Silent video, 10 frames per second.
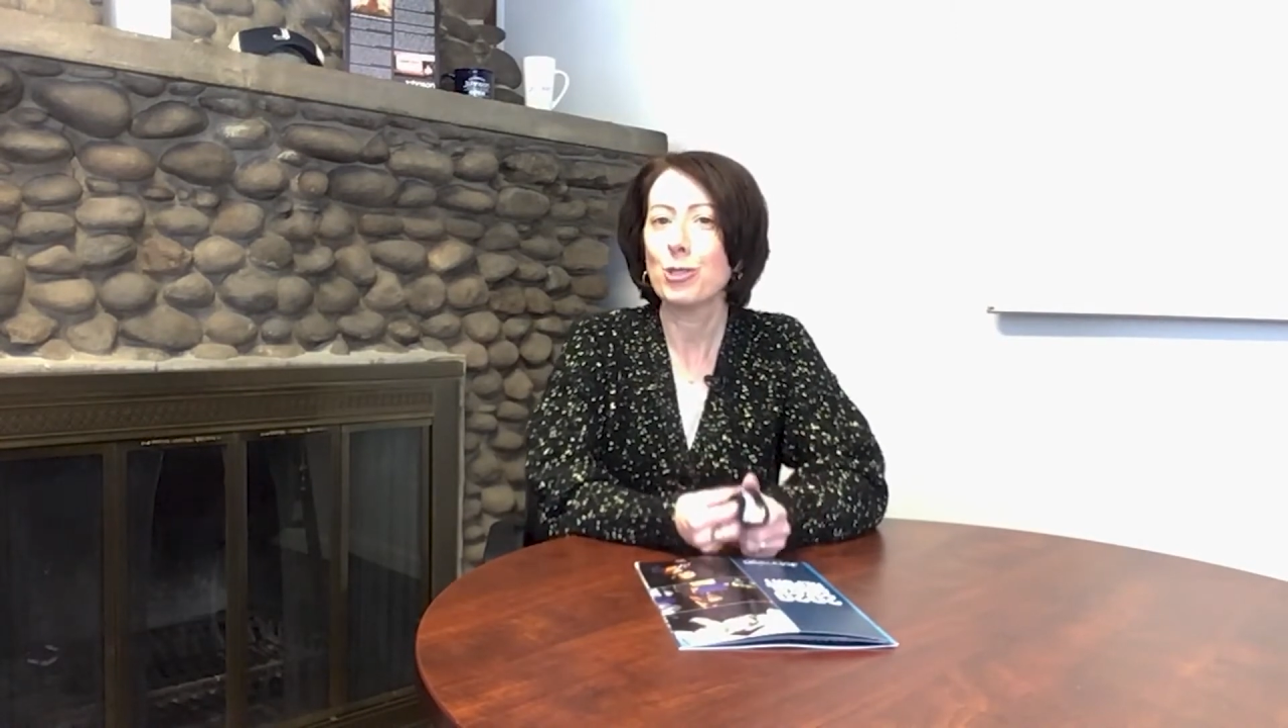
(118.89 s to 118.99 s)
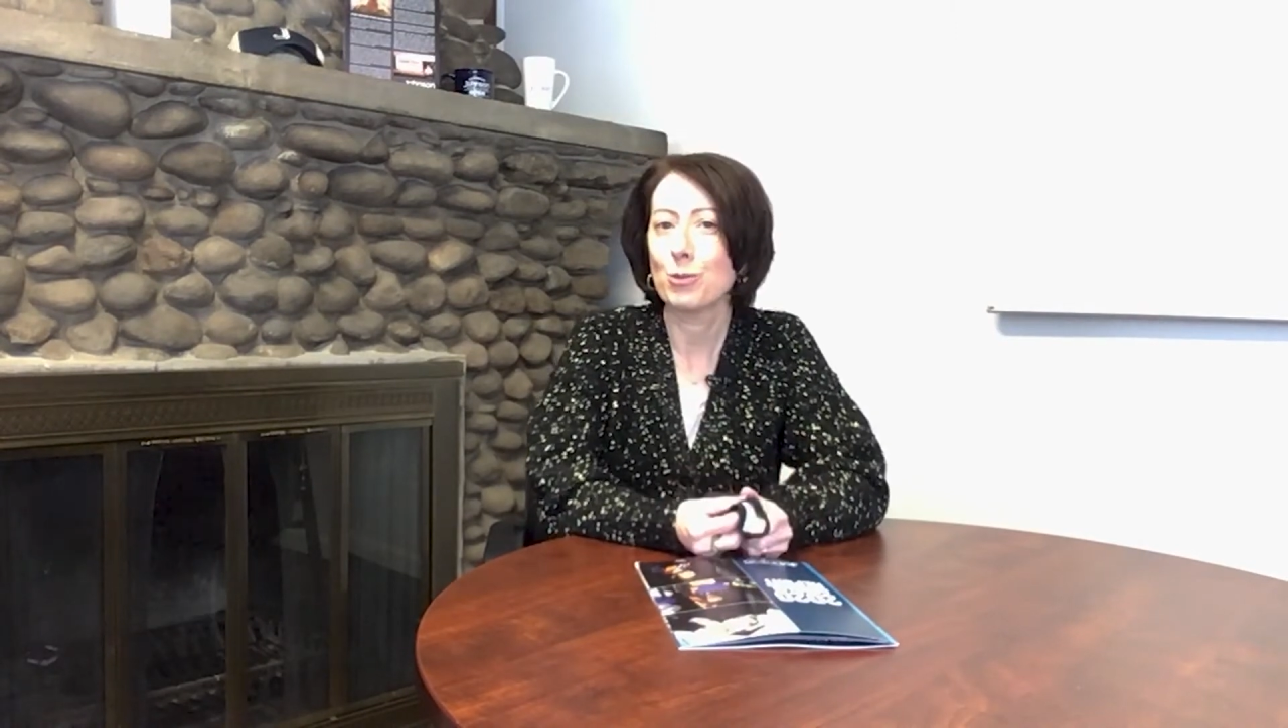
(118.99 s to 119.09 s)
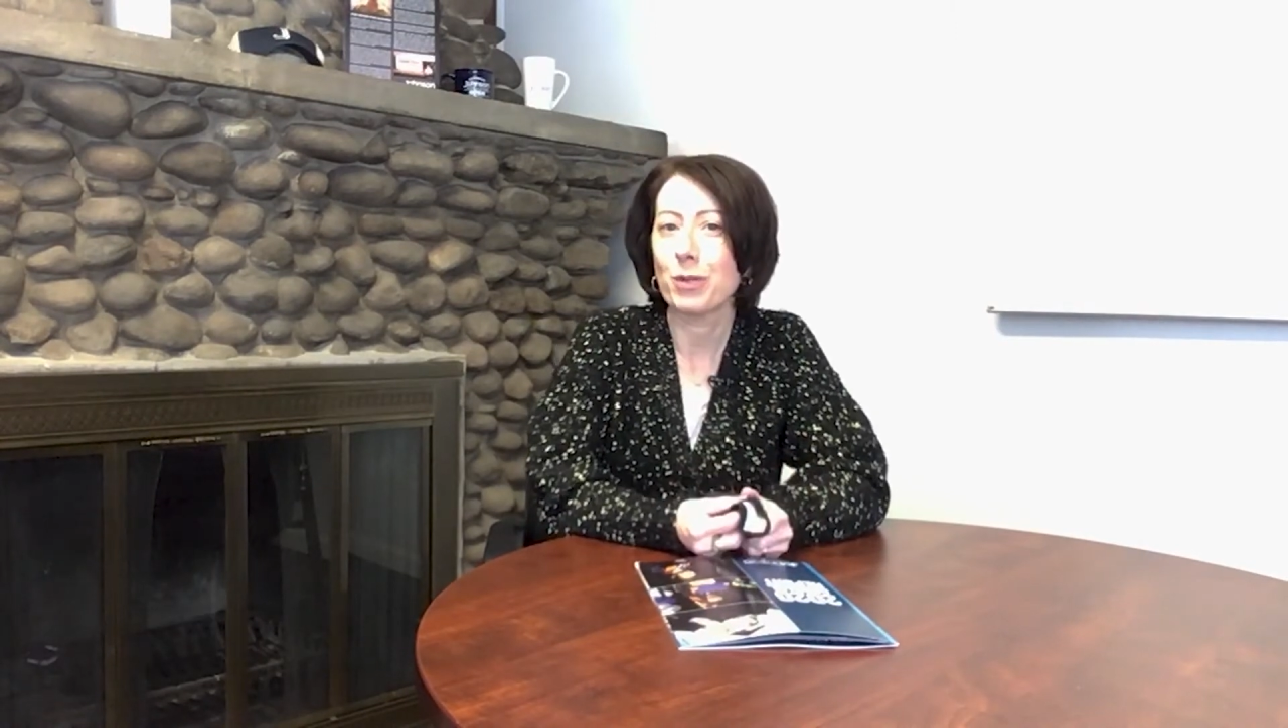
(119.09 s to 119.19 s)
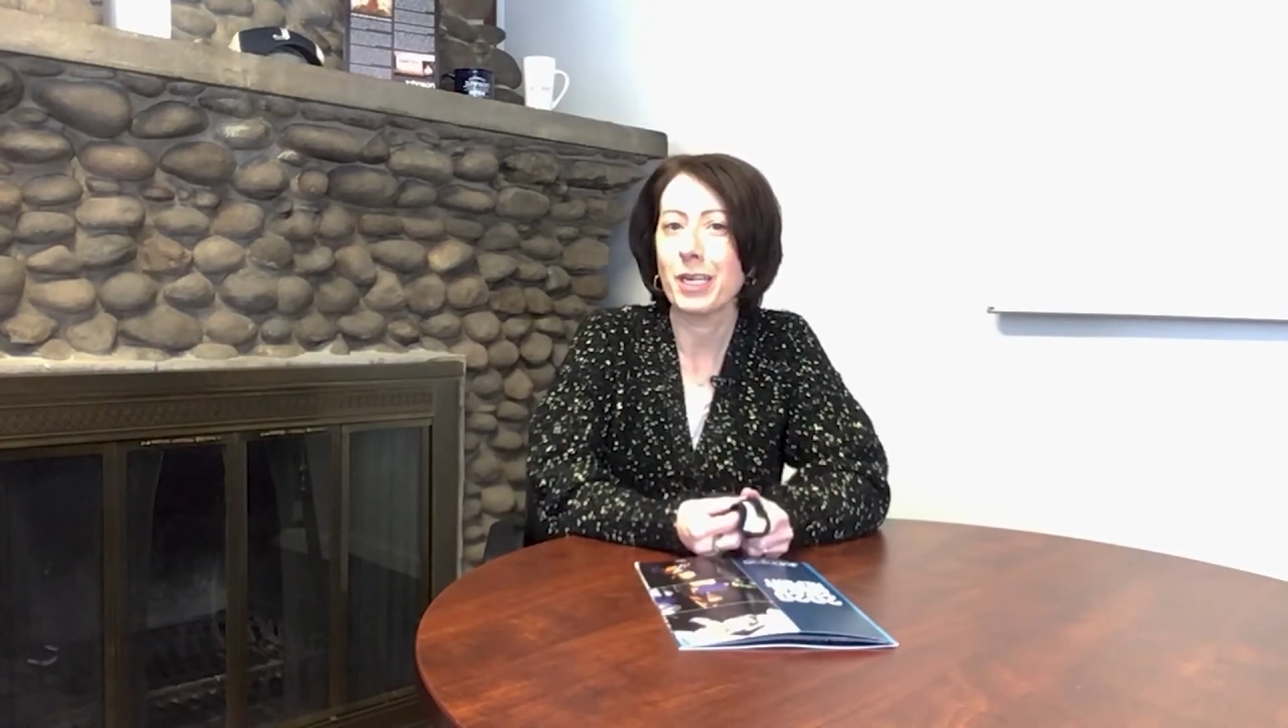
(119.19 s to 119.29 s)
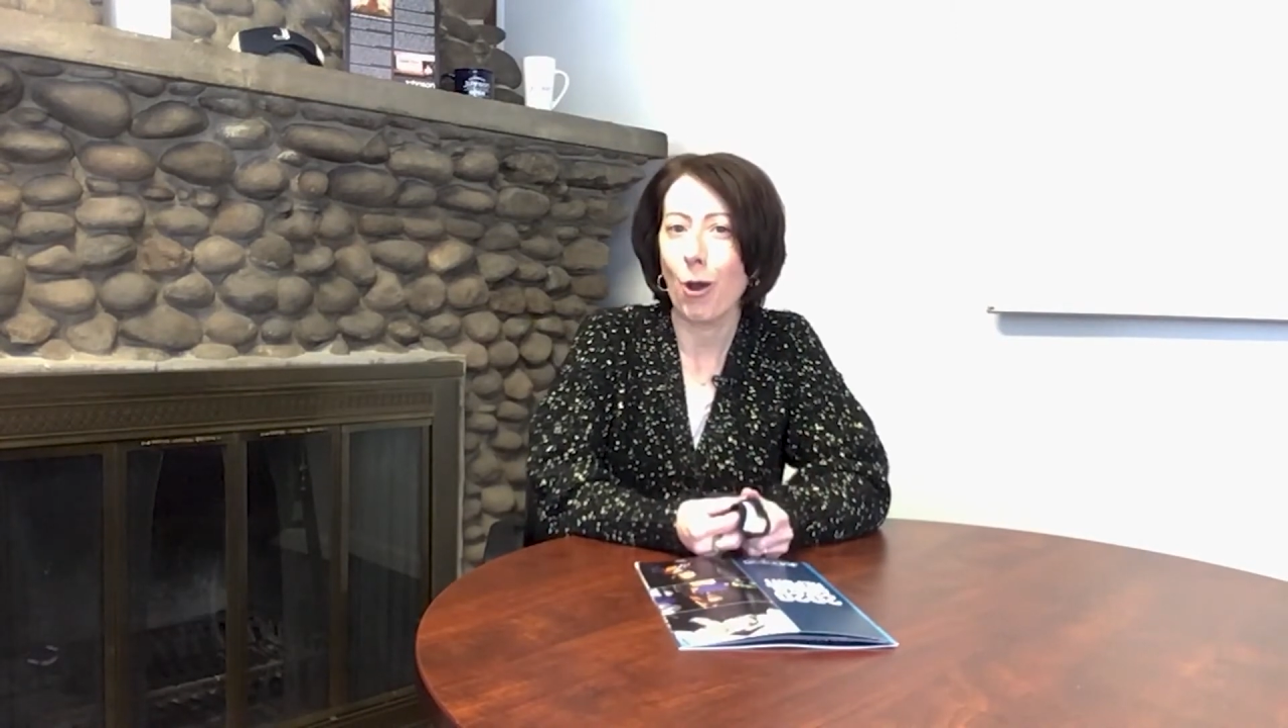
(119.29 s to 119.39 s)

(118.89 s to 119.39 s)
spring